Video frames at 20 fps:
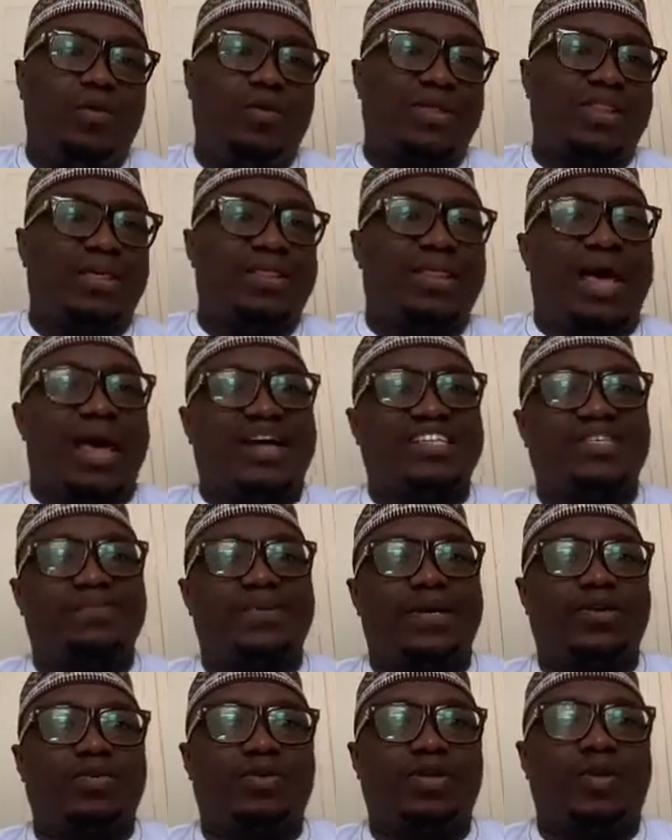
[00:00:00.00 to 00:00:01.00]
whether the
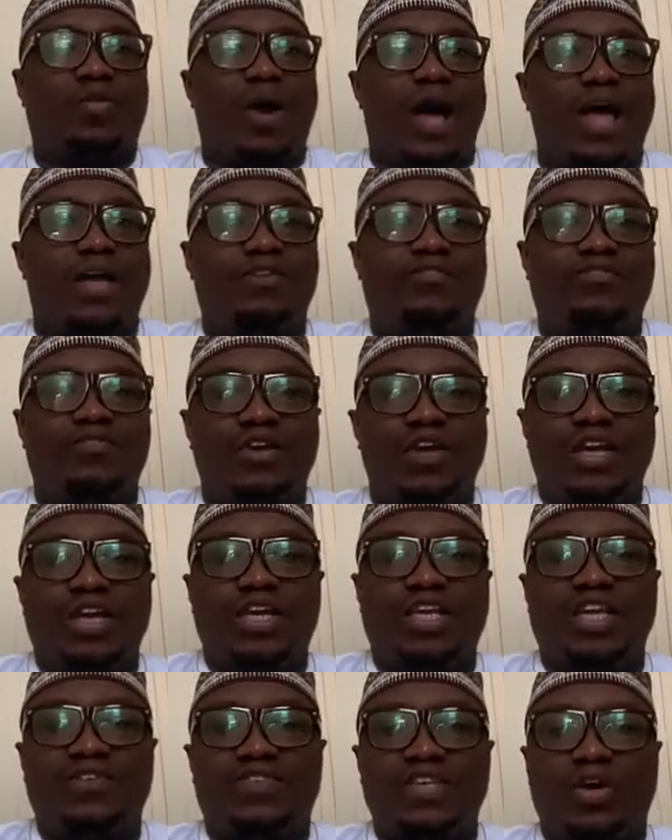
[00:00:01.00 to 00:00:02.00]
husband or the wife,
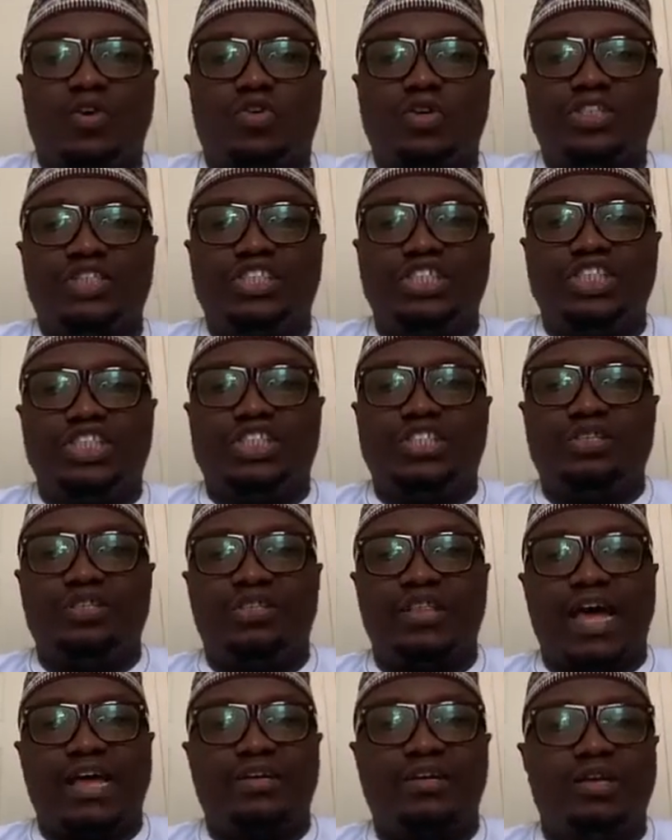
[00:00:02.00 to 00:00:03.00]
gives a condition
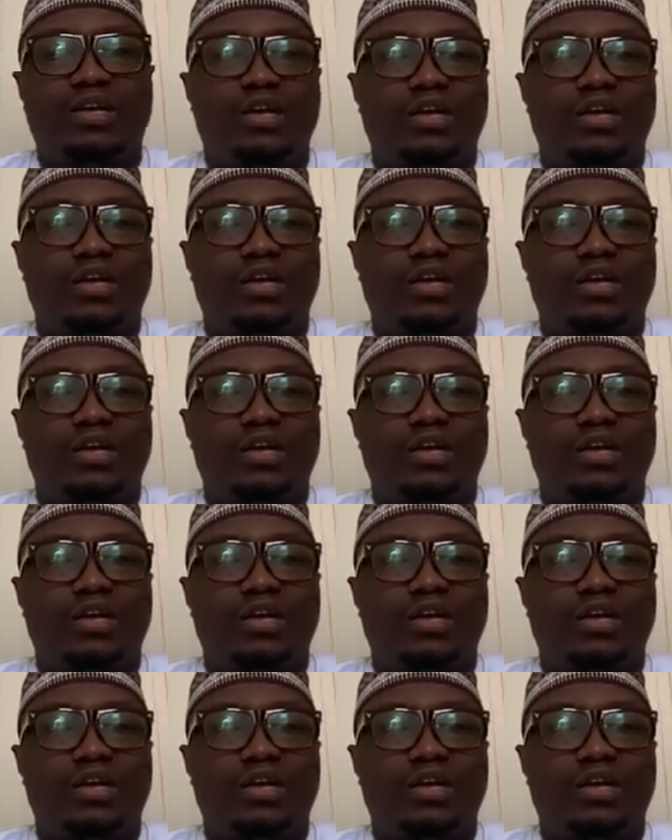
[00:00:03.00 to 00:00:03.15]
that